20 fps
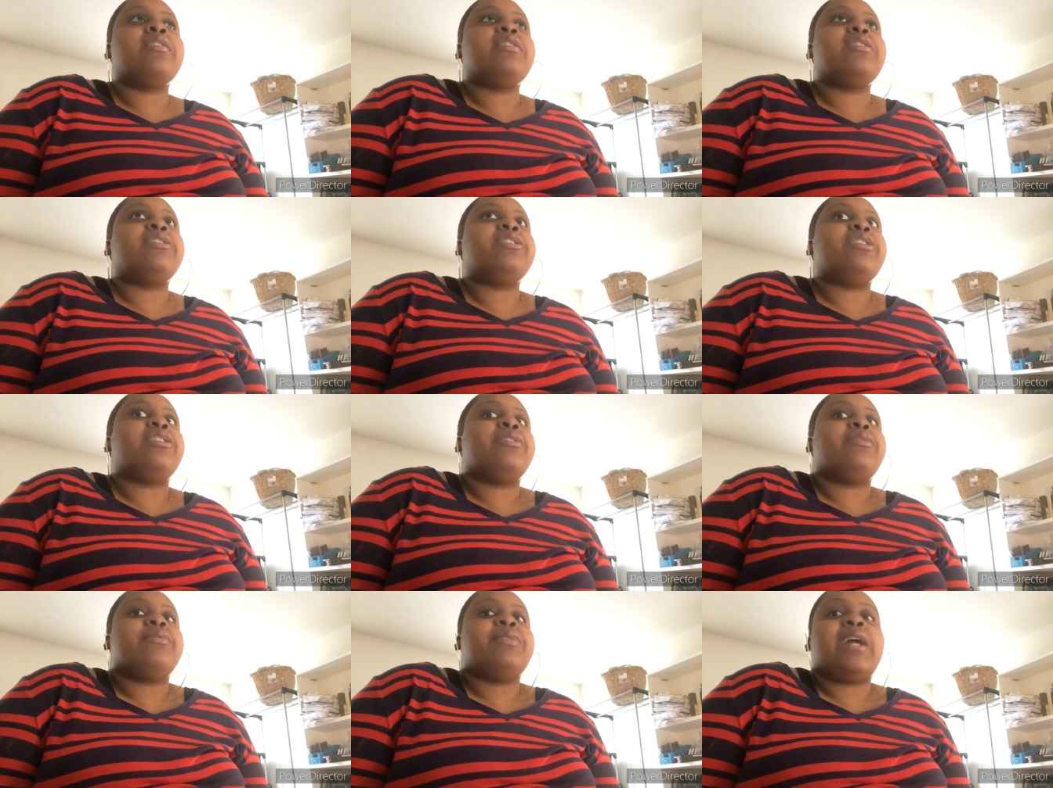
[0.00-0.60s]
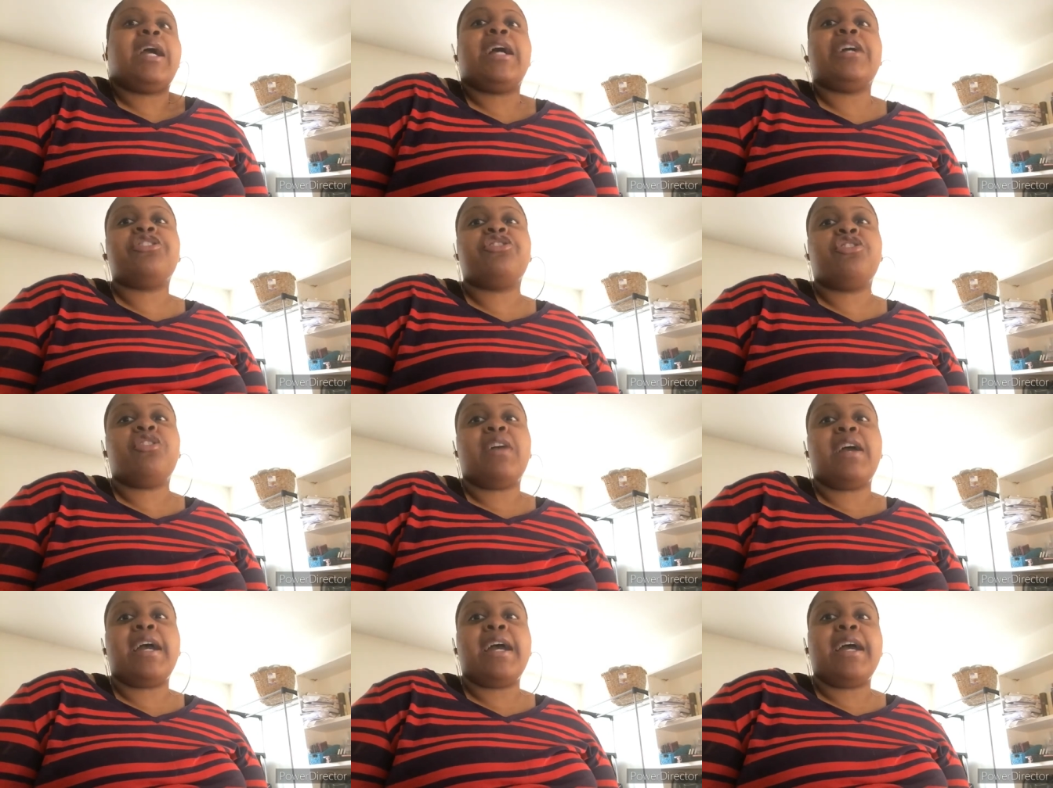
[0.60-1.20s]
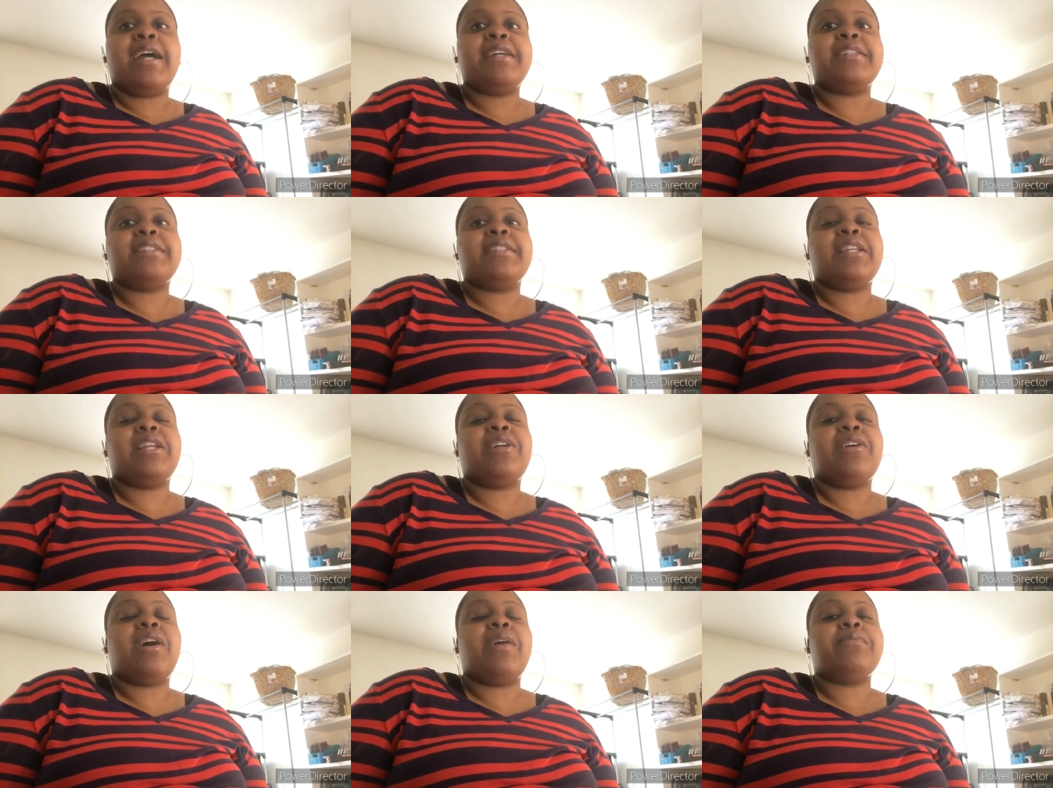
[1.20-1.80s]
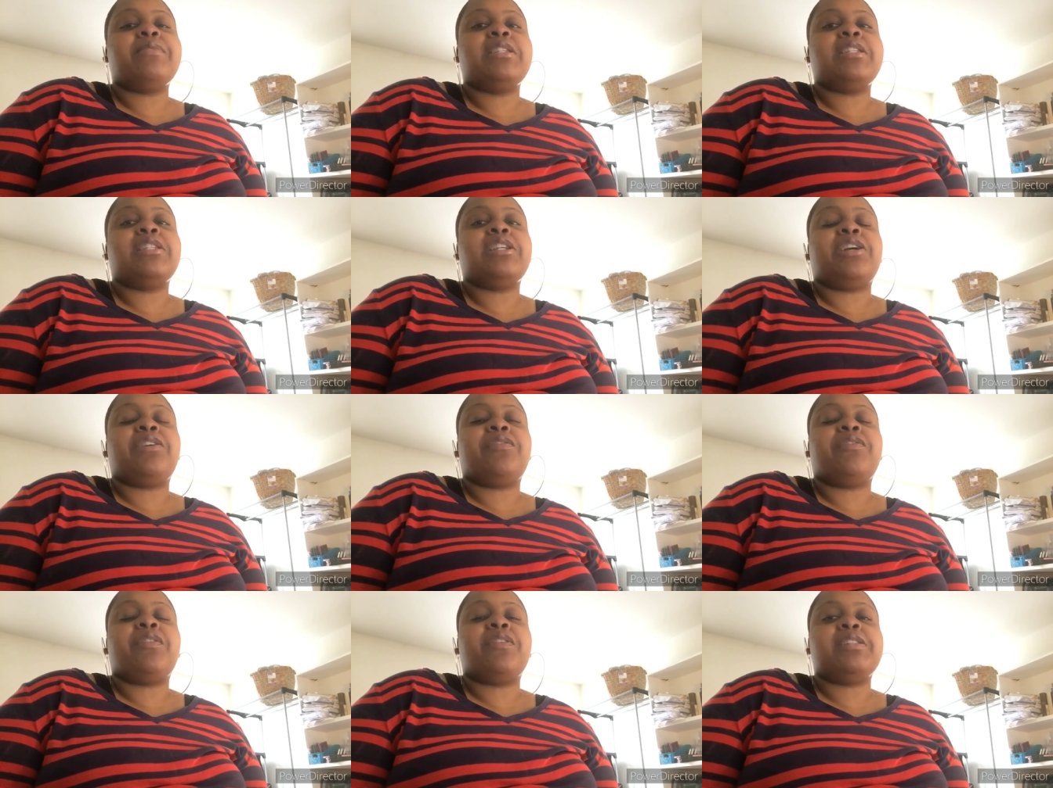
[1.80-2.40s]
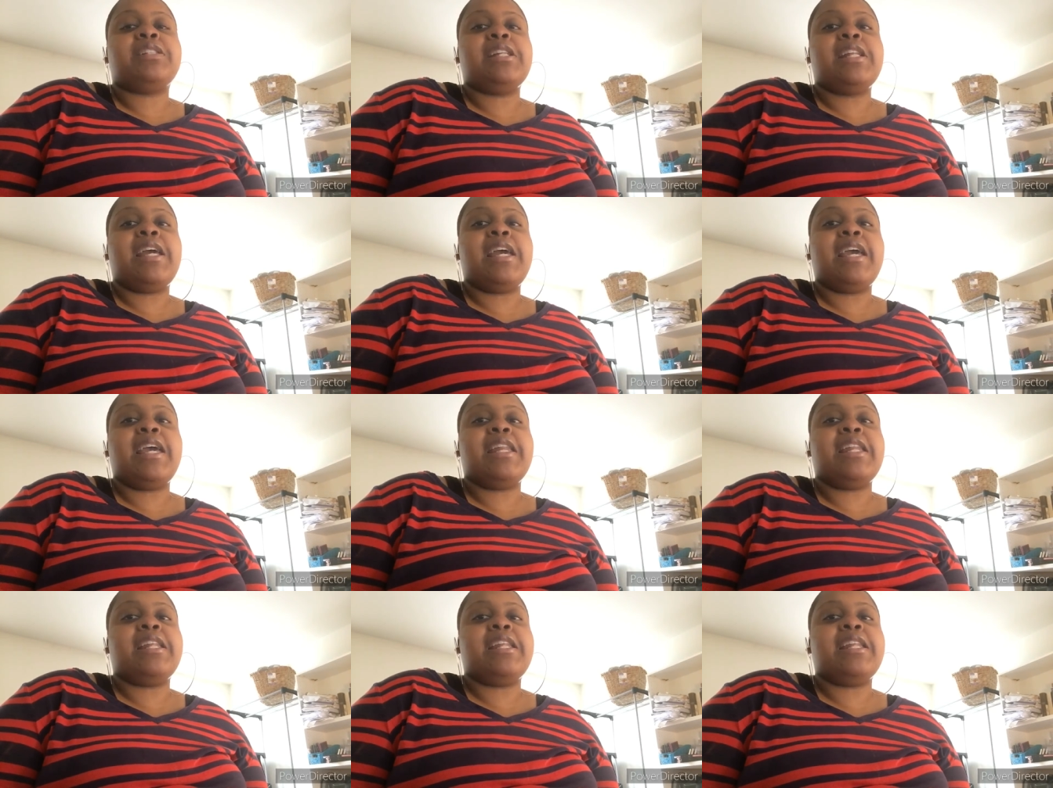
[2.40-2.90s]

you know, God tries. So I'm just looking forward to that.